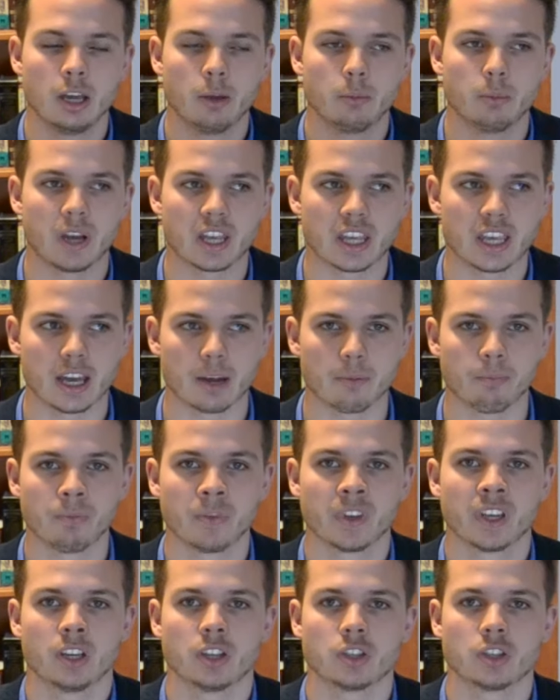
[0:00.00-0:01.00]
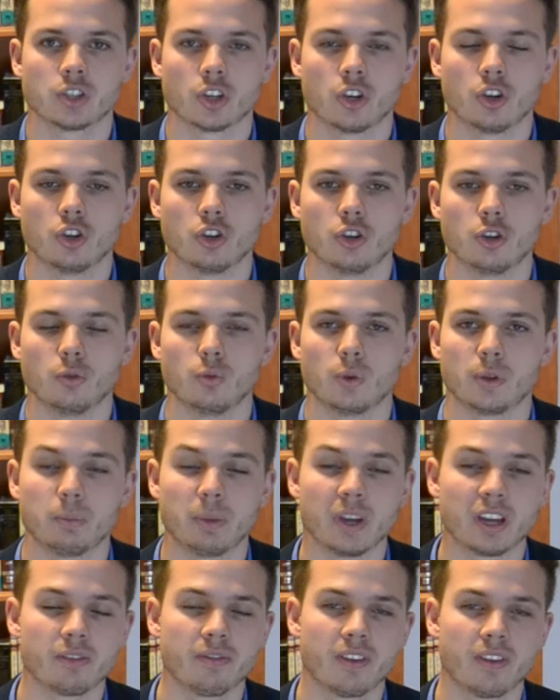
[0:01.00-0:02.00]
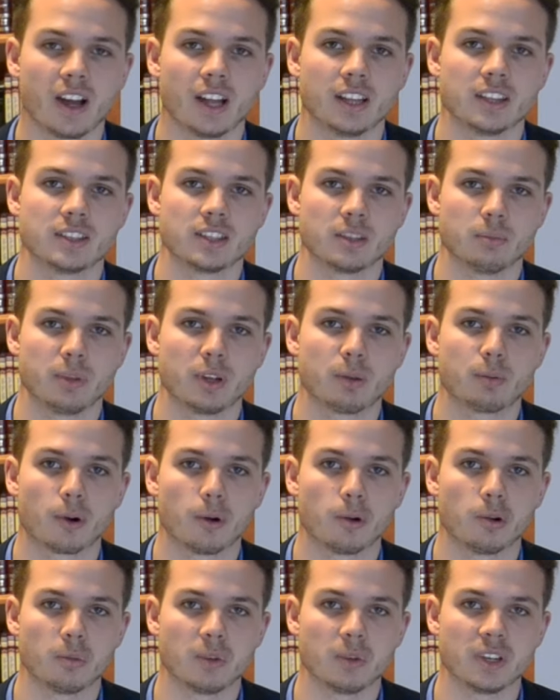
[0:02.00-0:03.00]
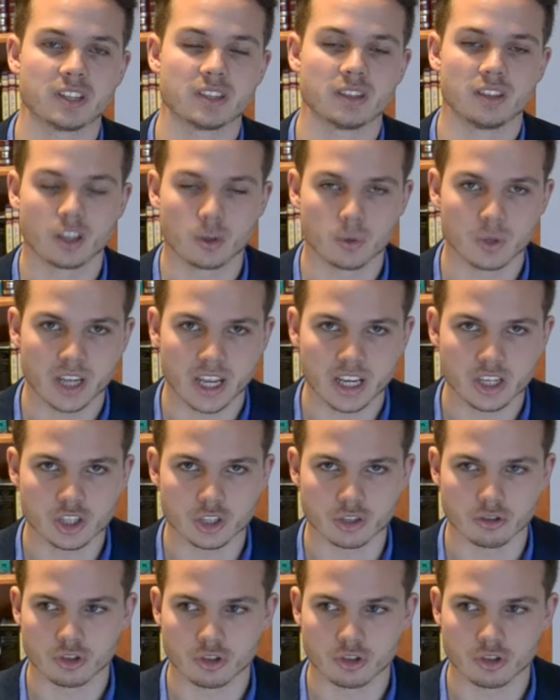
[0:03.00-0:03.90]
But yeah, so with big funds, a big problem is liquidation.